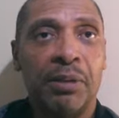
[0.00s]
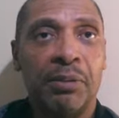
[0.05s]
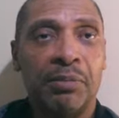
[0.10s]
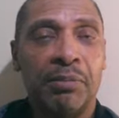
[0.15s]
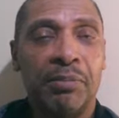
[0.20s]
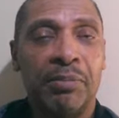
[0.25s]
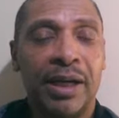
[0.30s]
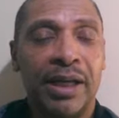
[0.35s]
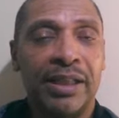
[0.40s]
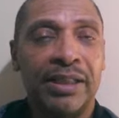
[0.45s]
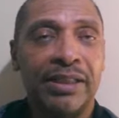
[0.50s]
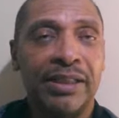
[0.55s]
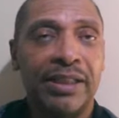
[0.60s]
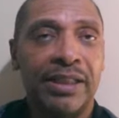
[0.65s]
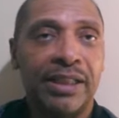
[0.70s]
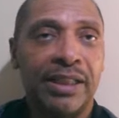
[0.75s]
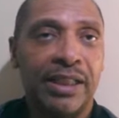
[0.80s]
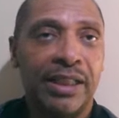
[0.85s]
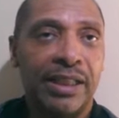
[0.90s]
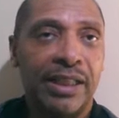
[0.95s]
but
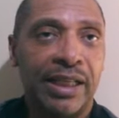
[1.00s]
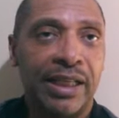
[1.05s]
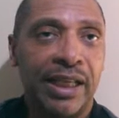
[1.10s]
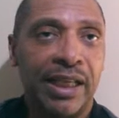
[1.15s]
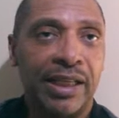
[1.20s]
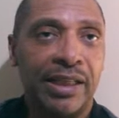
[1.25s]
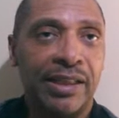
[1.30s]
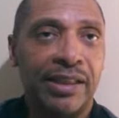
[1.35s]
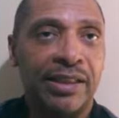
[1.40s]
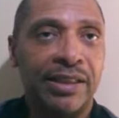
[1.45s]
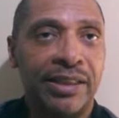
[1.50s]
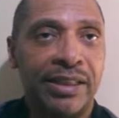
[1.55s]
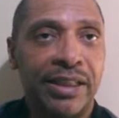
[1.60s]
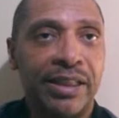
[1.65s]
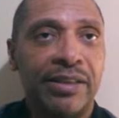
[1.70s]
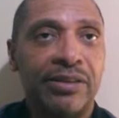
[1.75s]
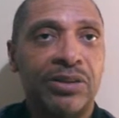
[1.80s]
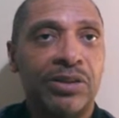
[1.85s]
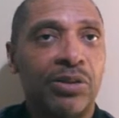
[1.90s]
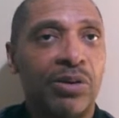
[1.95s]
it
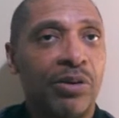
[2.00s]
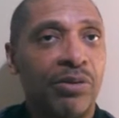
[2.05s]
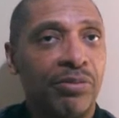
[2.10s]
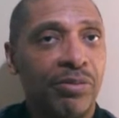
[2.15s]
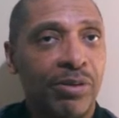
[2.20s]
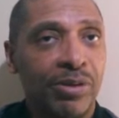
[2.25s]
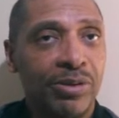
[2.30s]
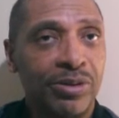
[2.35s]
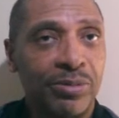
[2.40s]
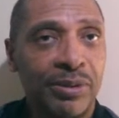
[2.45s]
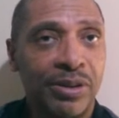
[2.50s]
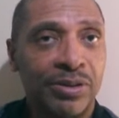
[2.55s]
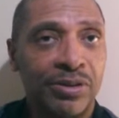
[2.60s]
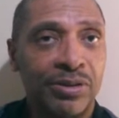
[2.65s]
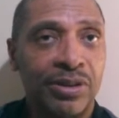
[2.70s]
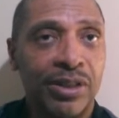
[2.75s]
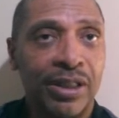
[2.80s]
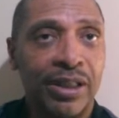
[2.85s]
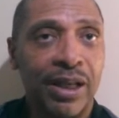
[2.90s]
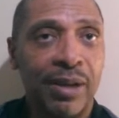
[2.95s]
did sort of throw some
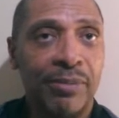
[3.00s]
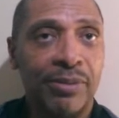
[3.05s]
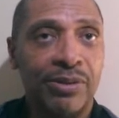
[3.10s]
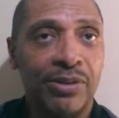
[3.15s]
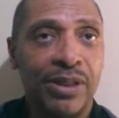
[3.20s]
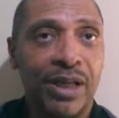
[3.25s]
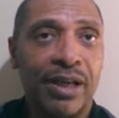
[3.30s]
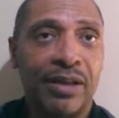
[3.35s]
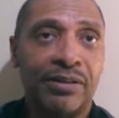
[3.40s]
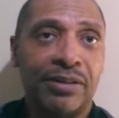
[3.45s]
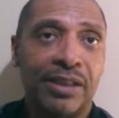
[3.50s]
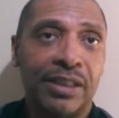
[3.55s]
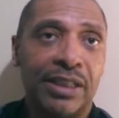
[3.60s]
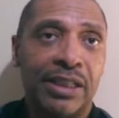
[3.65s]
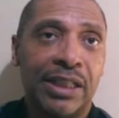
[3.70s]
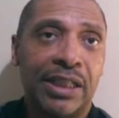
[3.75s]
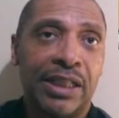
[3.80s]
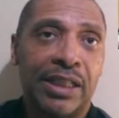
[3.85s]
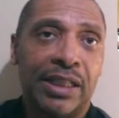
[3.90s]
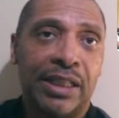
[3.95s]
interesting numbers out.
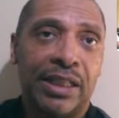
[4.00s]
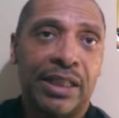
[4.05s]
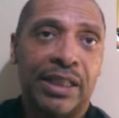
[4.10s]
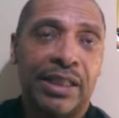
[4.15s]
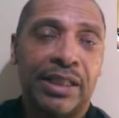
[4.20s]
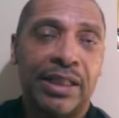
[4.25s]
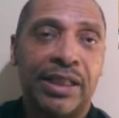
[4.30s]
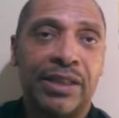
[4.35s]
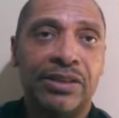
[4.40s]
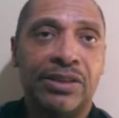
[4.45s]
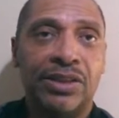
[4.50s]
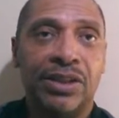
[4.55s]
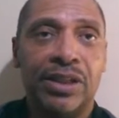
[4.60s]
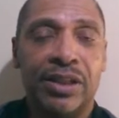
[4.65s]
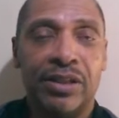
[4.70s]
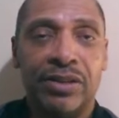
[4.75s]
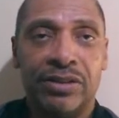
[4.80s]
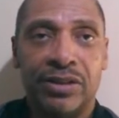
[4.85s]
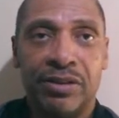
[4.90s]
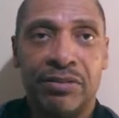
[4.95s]
The
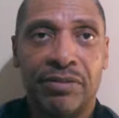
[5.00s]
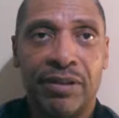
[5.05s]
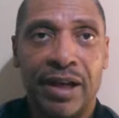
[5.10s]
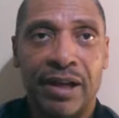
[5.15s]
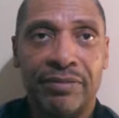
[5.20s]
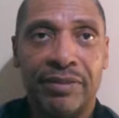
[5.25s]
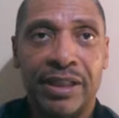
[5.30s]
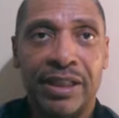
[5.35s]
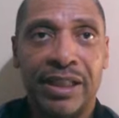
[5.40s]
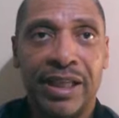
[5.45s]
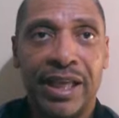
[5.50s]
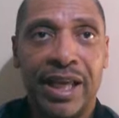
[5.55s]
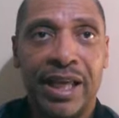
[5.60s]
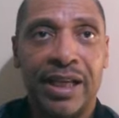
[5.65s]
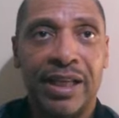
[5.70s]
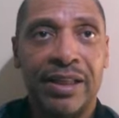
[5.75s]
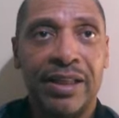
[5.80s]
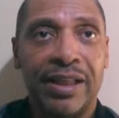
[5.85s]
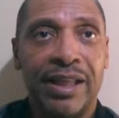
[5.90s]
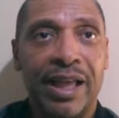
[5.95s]
engineers involved
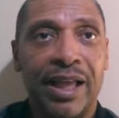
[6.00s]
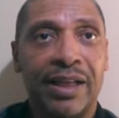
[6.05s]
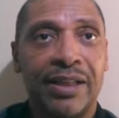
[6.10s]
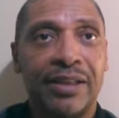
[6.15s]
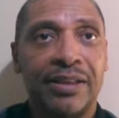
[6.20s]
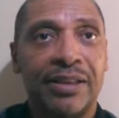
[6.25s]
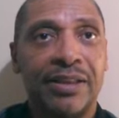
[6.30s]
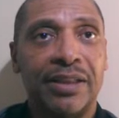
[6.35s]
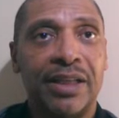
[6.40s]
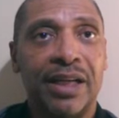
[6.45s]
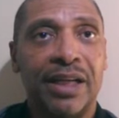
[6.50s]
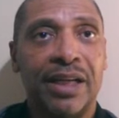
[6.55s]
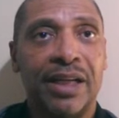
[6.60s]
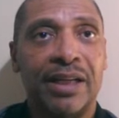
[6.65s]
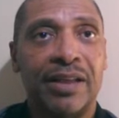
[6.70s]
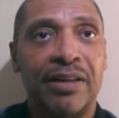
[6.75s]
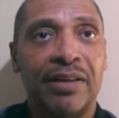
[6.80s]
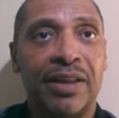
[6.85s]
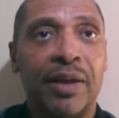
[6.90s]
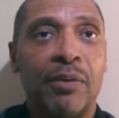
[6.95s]
indicated that
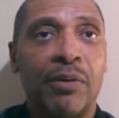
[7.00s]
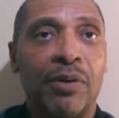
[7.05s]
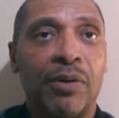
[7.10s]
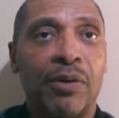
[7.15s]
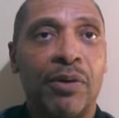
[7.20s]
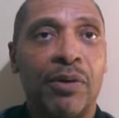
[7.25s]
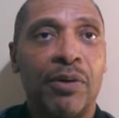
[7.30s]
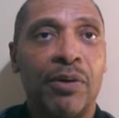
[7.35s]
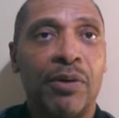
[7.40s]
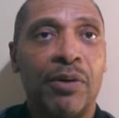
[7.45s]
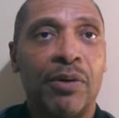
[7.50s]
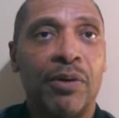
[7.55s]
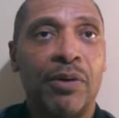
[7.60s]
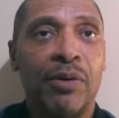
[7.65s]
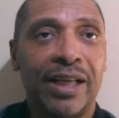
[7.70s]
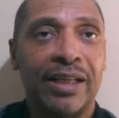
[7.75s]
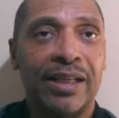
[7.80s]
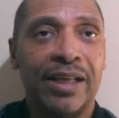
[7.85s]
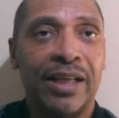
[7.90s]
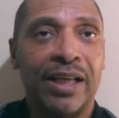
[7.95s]
uh, they were able to
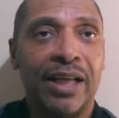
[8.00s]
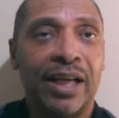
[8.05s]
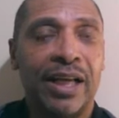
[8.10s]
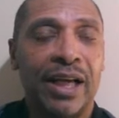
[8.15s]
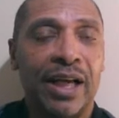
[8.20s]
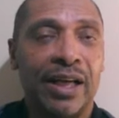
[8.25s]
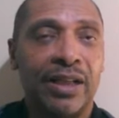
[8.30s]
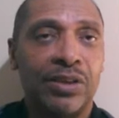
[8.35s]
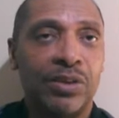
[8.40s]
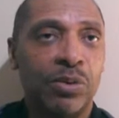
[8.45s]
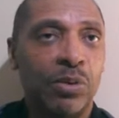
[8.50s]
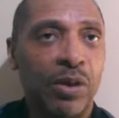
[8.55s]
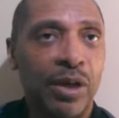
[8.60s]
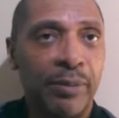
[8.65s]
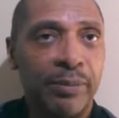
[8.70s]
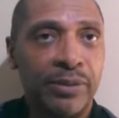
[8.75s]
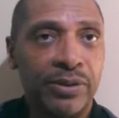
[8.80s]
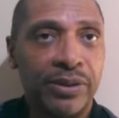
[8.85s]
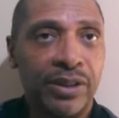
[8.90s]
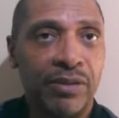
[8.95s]
get a
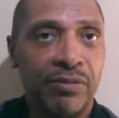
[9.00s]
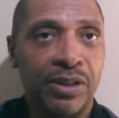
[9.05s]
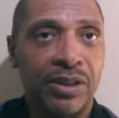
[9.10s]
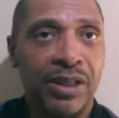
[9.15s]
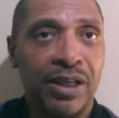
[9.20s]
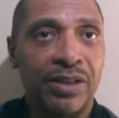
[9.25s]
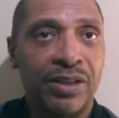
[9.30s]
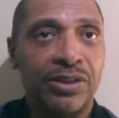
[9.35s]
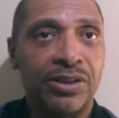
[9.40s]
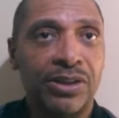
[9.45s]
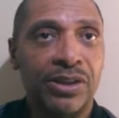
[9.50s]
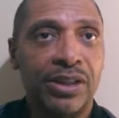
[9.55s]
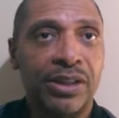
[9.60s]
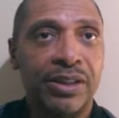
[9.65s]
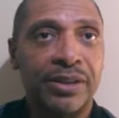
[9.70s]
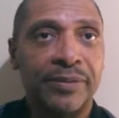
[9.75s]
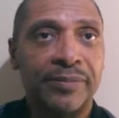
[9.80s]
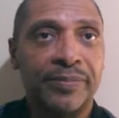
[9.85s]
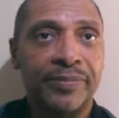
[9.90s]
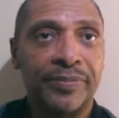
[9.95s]
20% reduction